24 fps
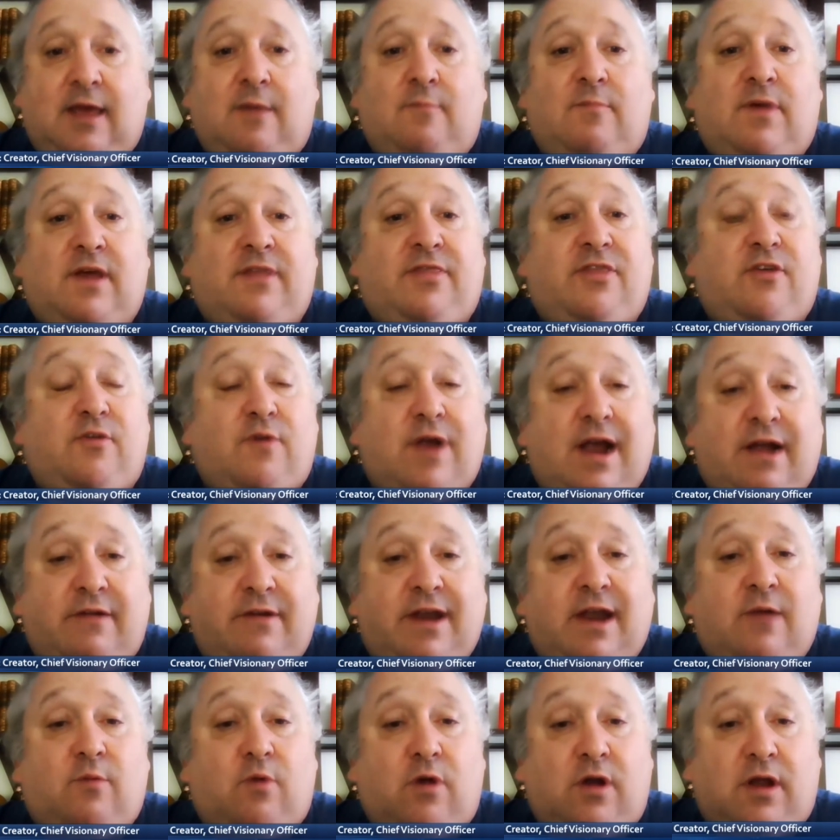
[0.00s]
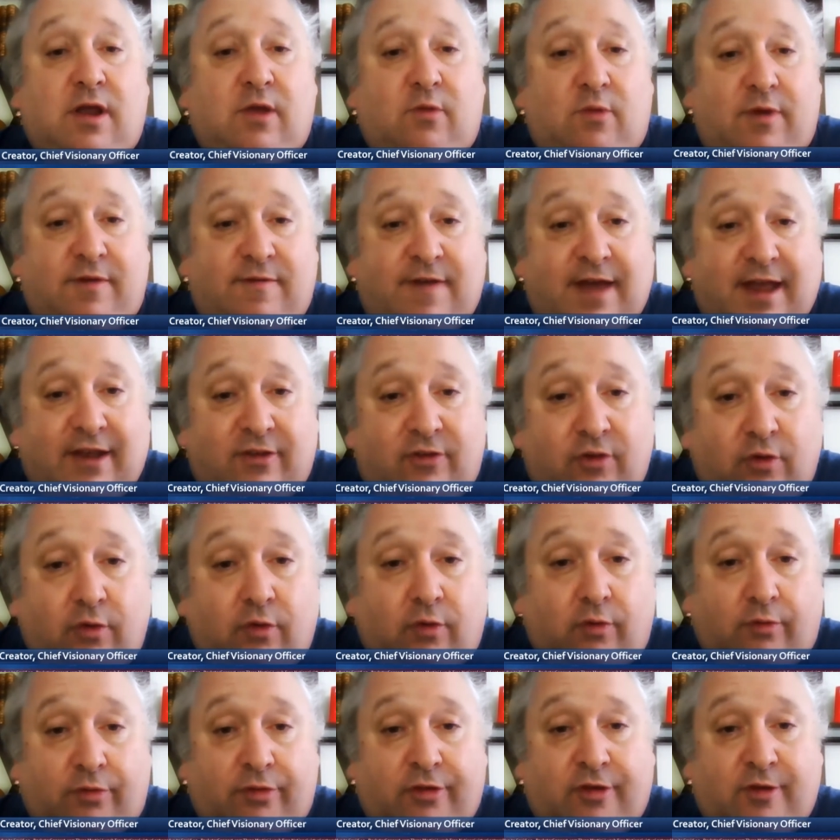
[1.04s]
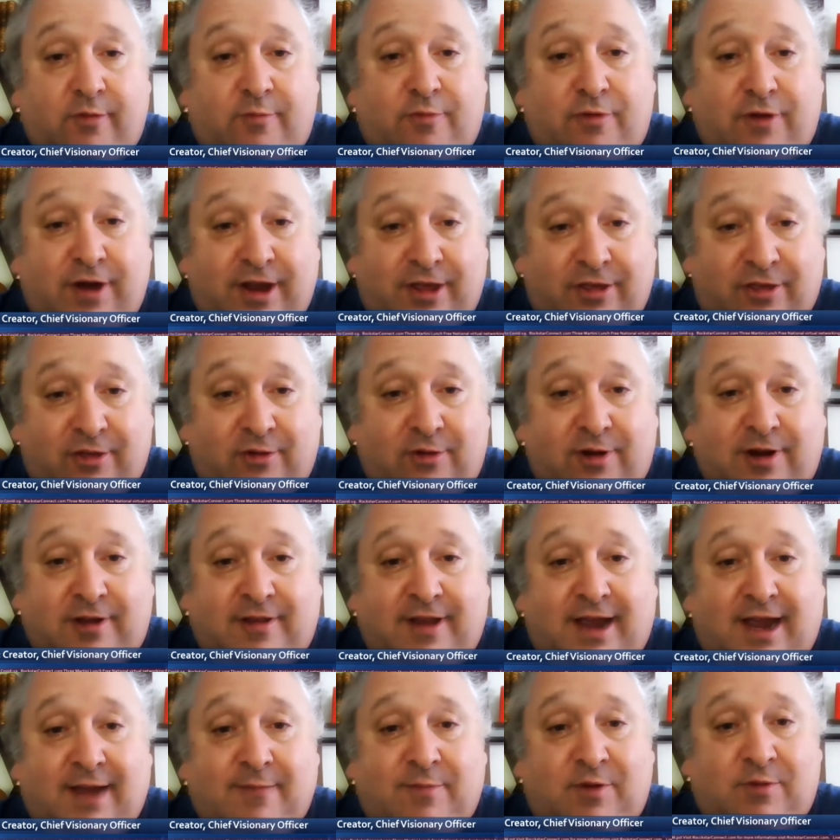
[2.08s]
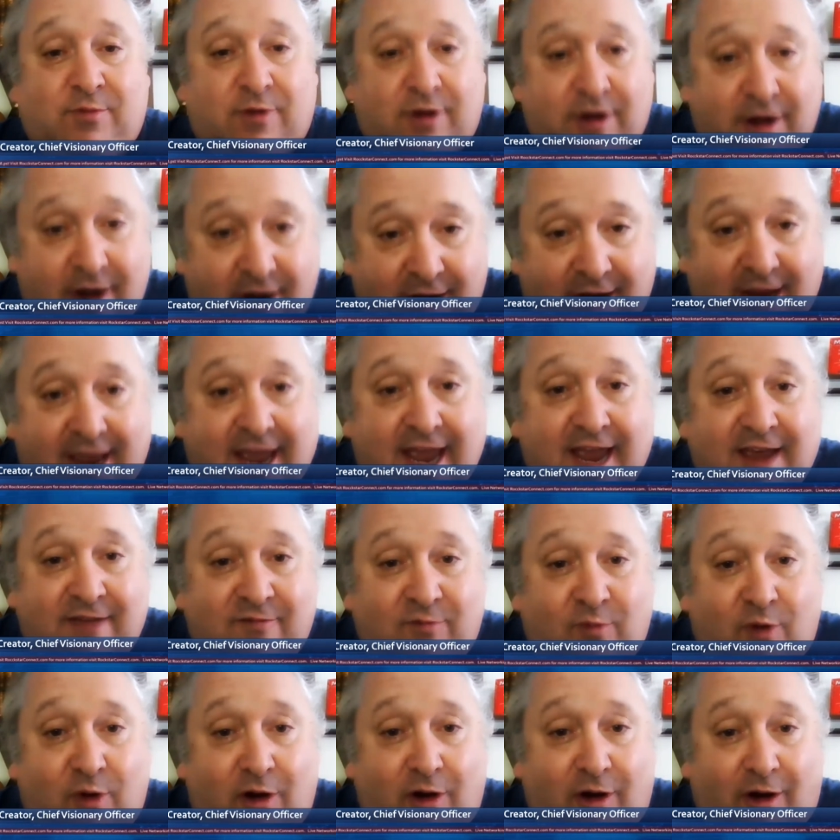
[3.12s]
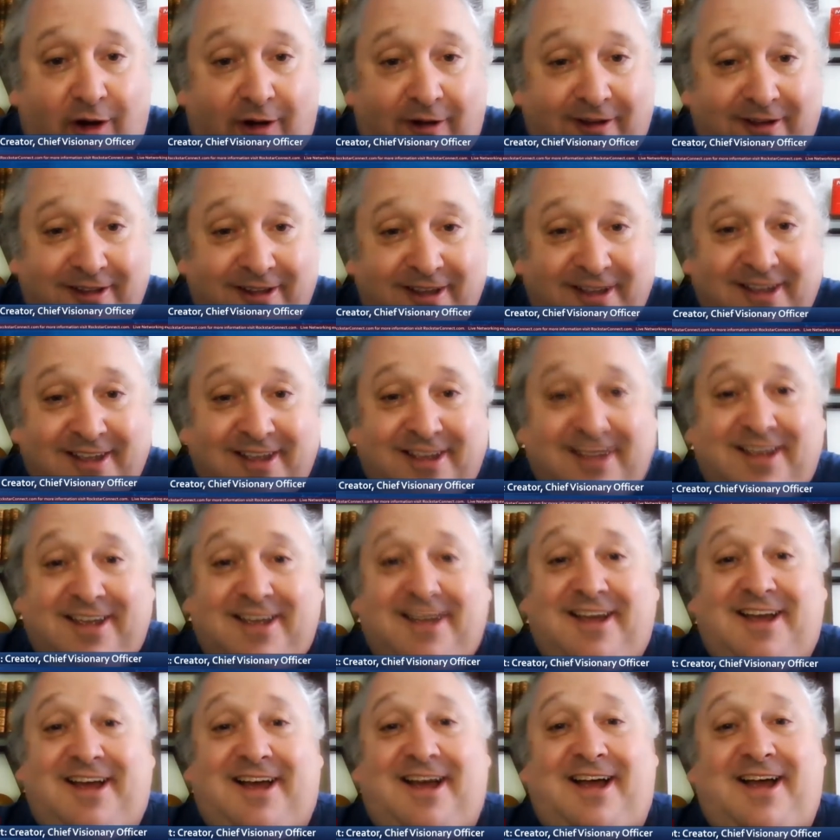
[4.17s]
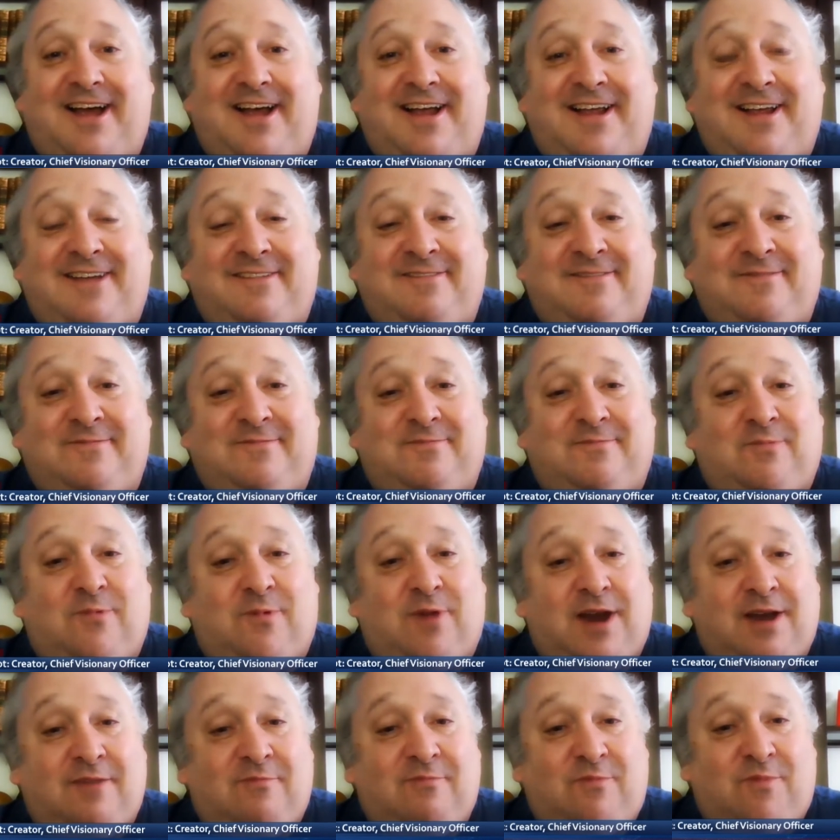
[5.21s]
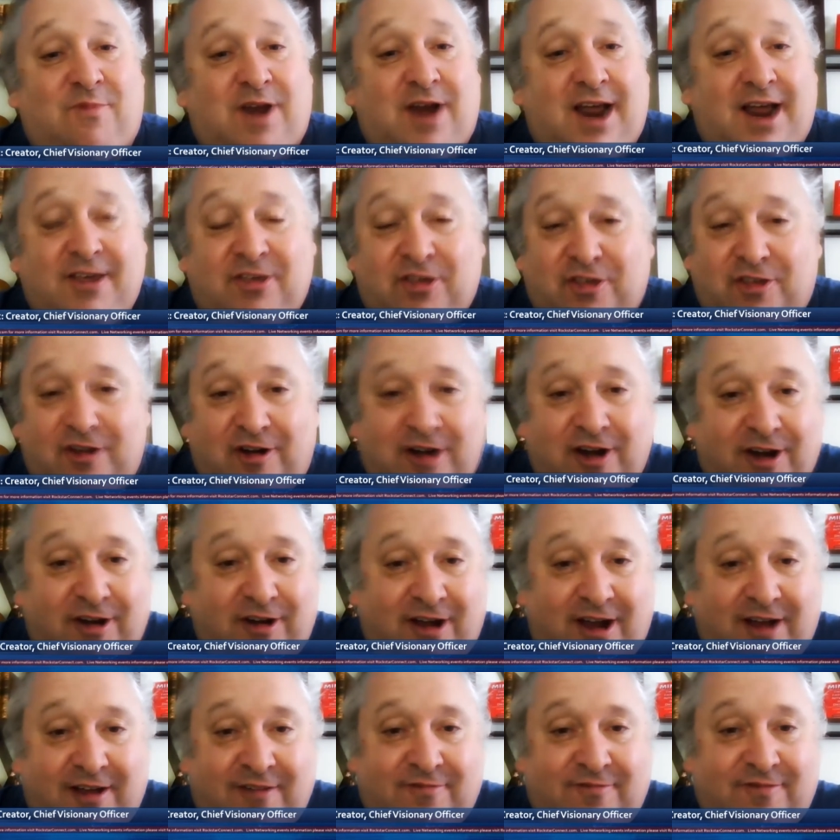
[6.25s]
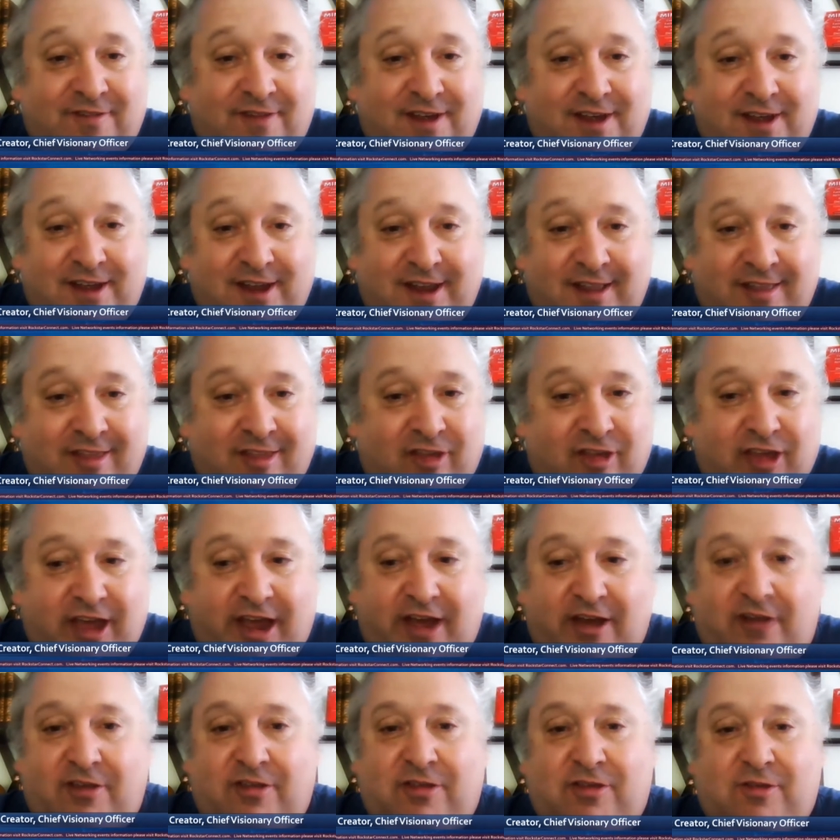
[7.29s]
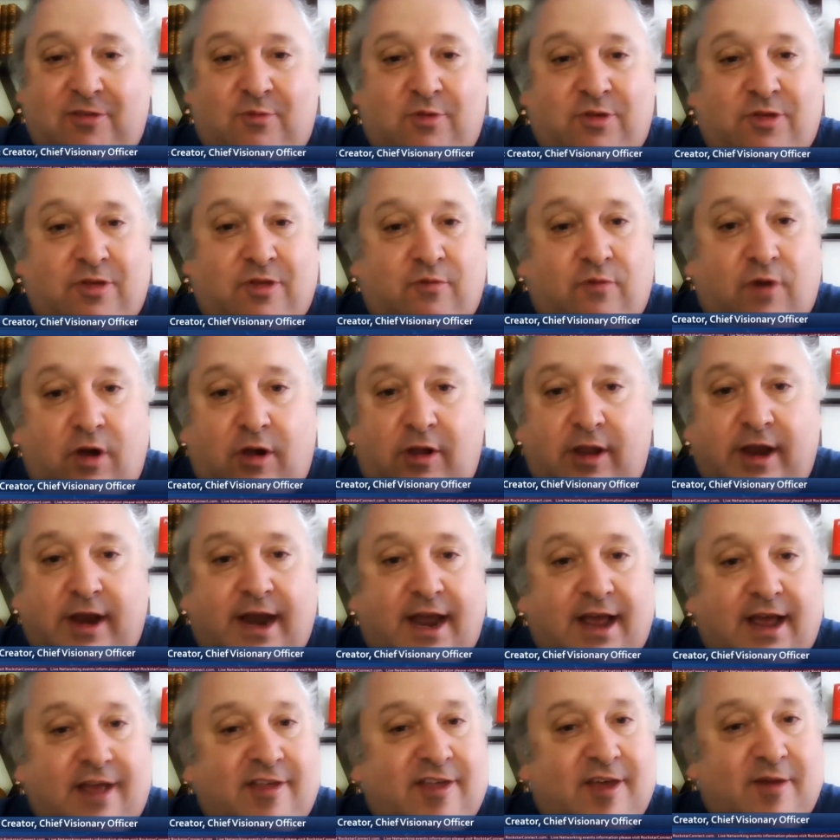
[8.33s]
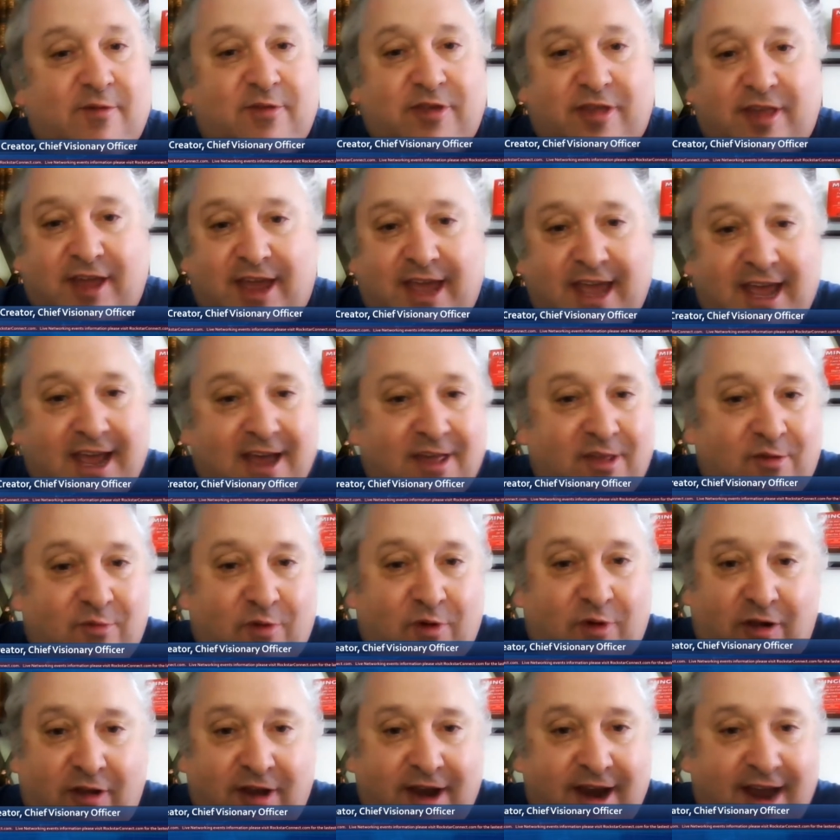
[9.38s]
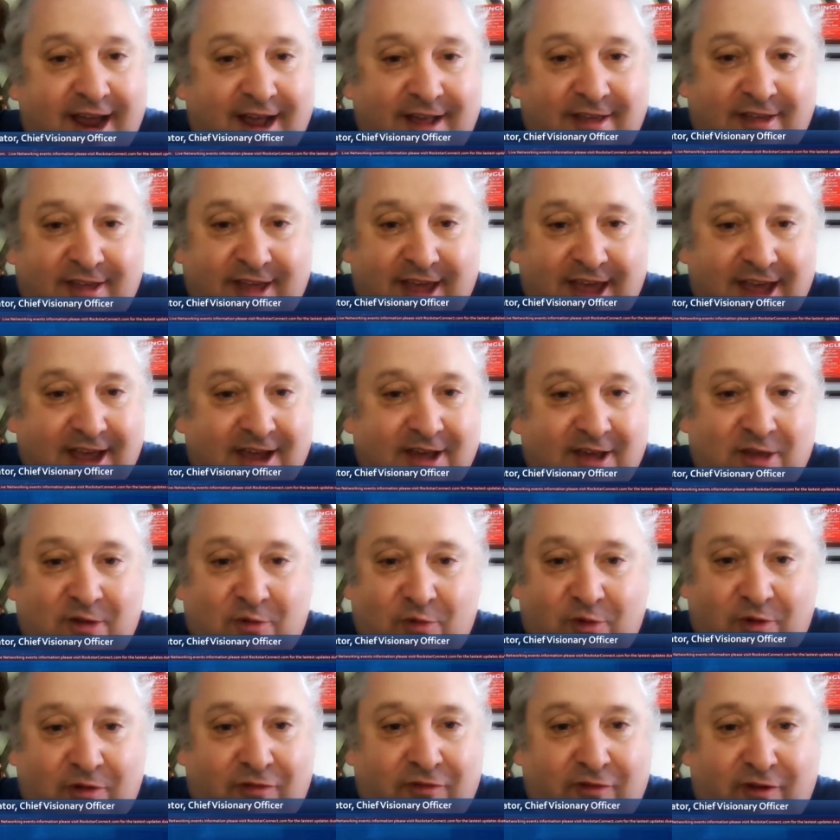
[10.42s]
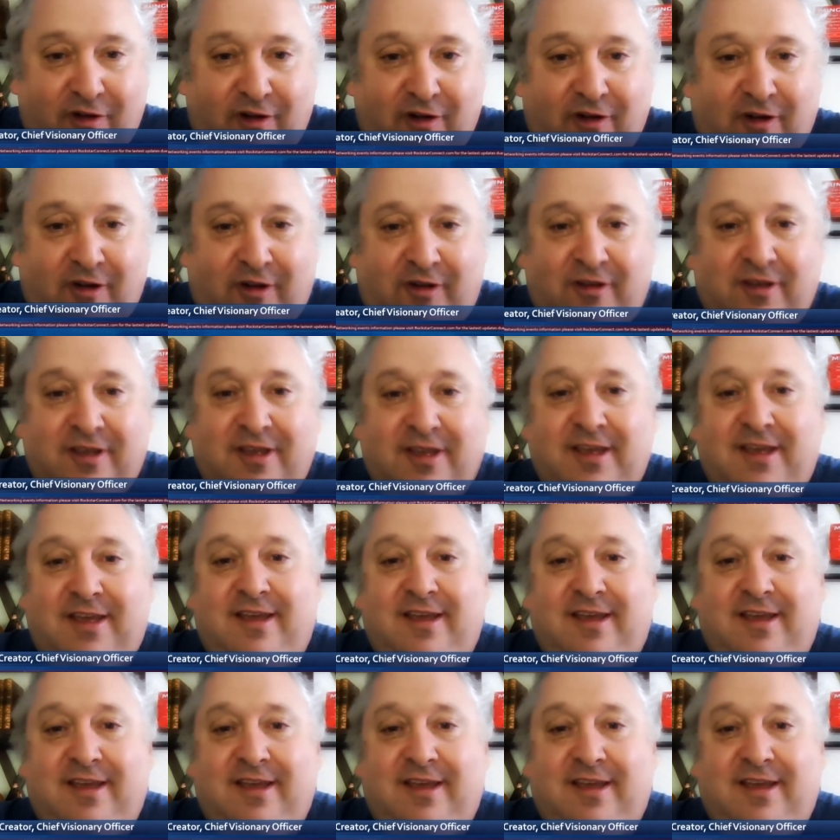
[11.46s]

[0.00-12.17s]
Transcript: But throughout networking, we've had tools. So prehistoric time, you wrote on a cave wall. When I started off in sales, it was the Rolodex. I was the king of the Rolodex, king of the referral.